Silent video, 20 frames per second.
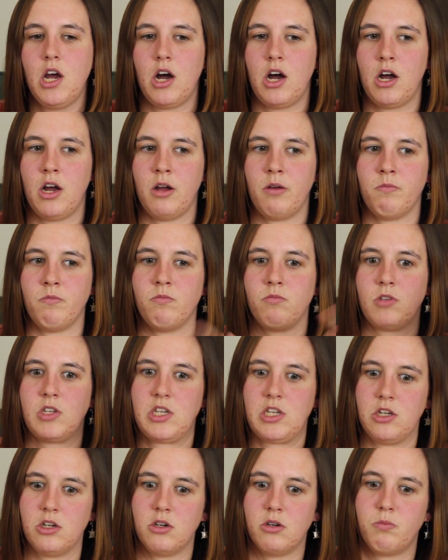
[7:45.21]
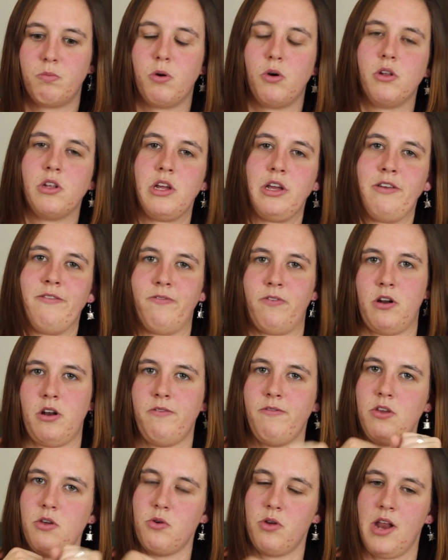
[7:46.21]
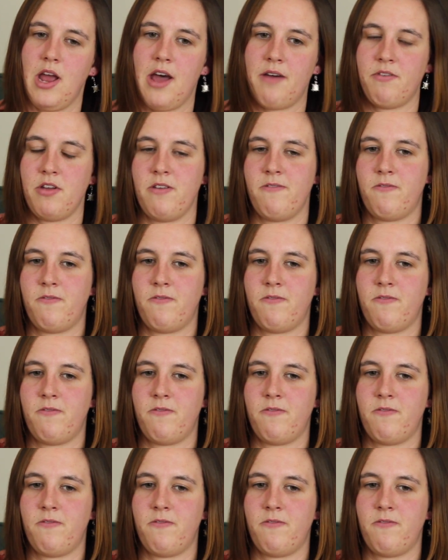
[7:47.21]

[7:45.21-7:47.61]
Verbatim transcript: um, still pull it in front of you and have it